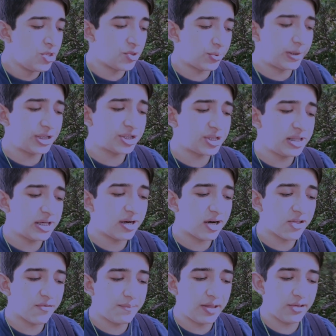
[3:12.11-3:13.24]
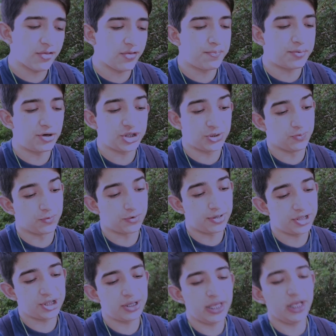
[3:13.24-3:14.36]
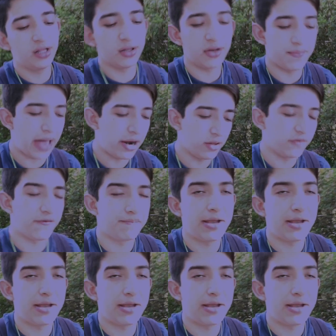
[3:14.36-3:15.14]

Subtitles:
So understand the cause and basics of the Persian Wars, including the Battle of